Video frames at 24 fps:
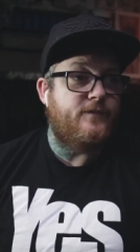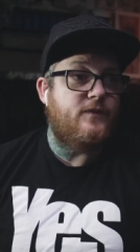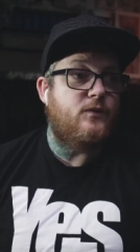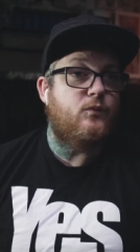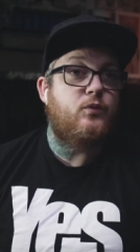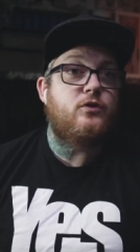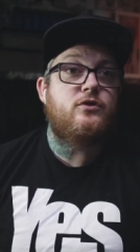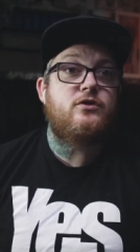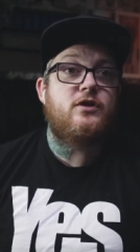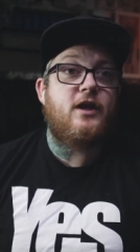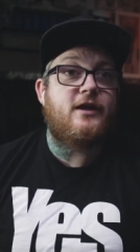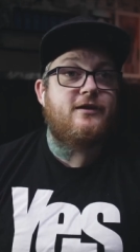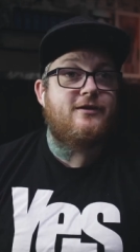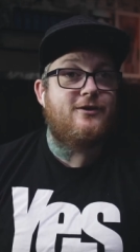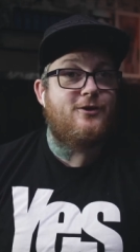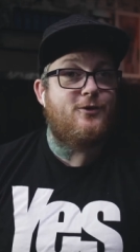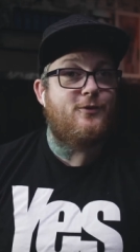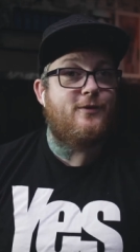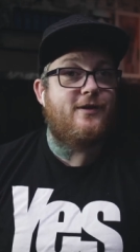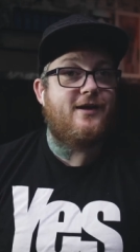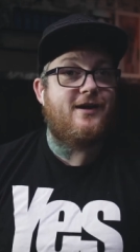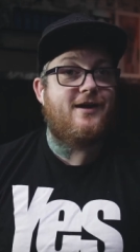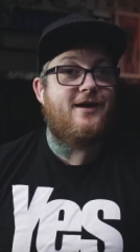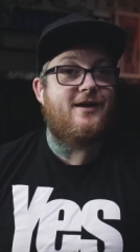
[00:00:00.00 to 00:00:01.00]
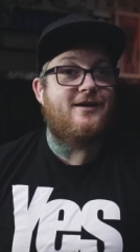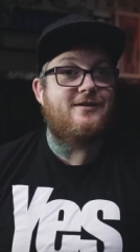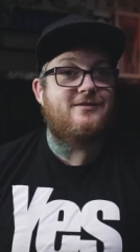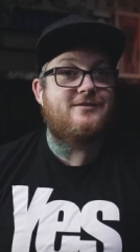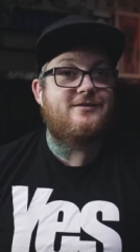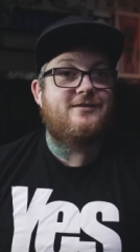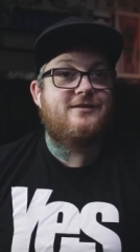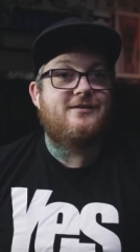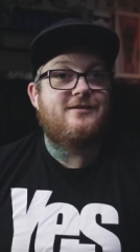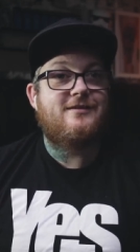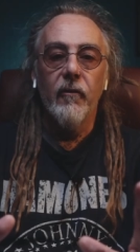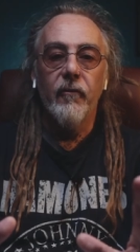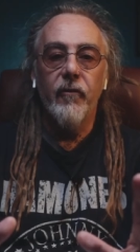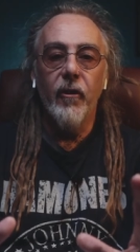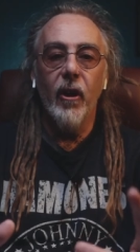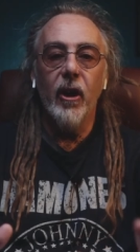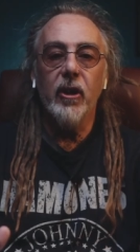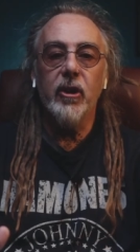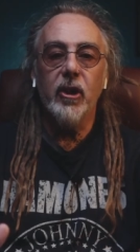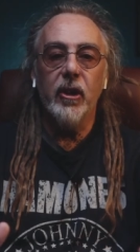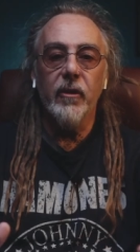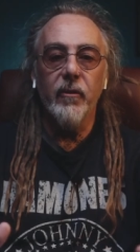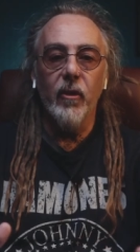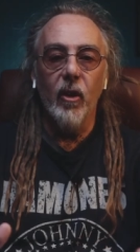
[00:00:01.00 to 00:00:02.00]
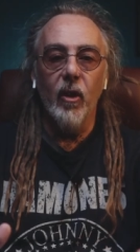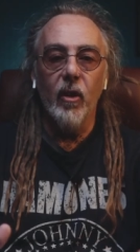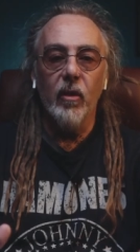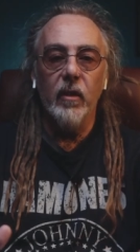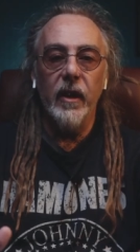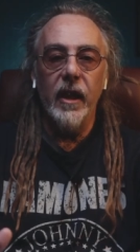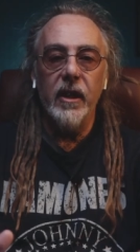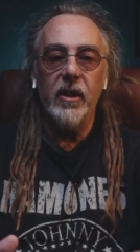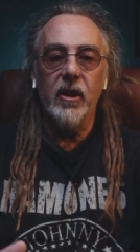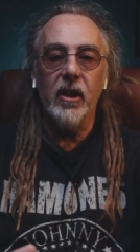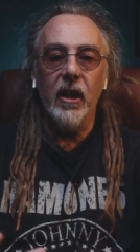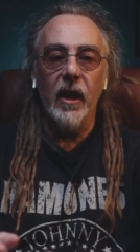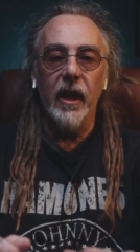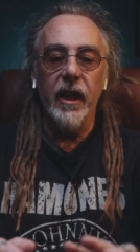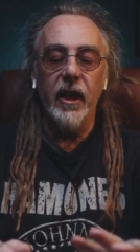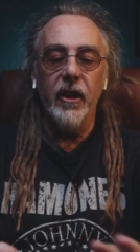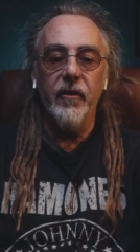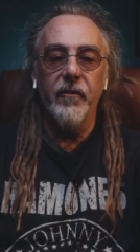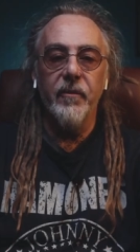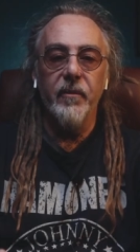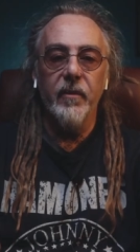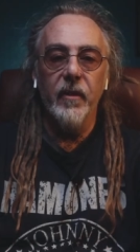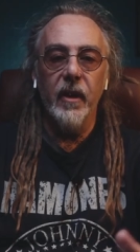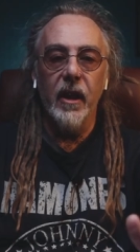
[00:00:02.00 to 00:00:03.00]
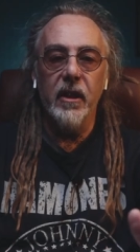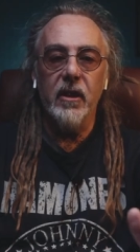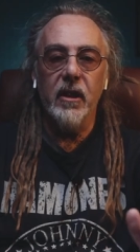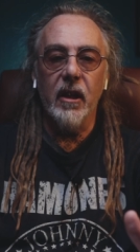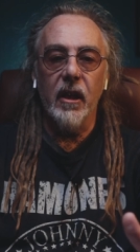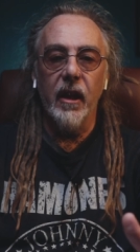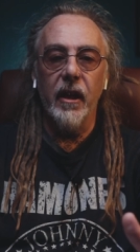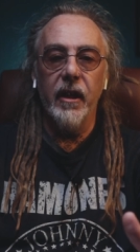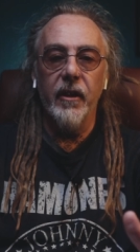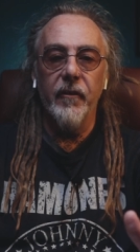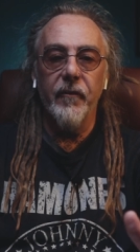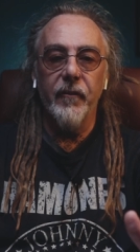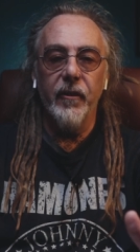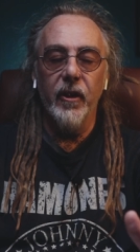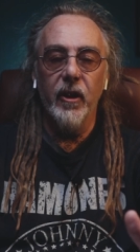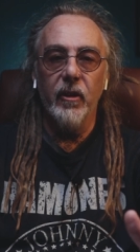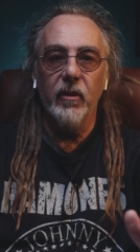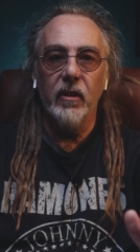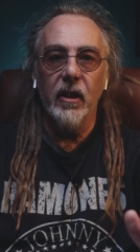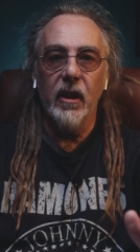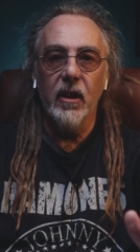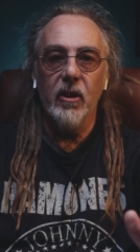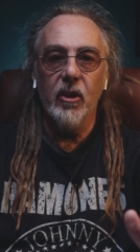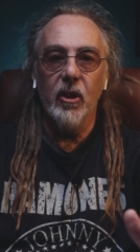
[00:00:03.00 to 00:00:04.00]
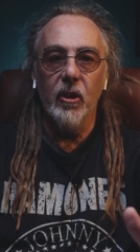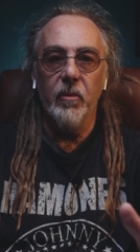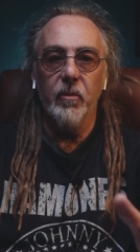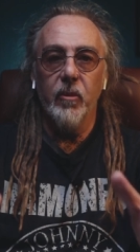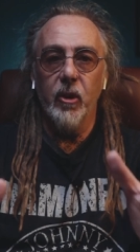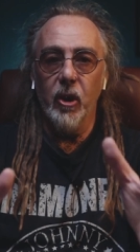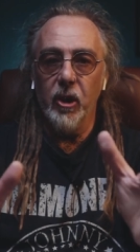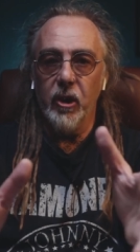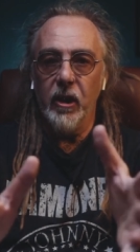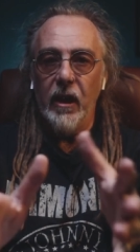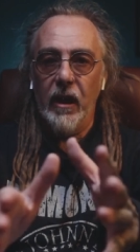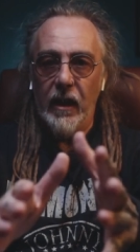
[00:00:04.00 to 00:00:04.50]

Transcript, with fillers: would you like to know what I asked? First of all, let's clear a few things up, just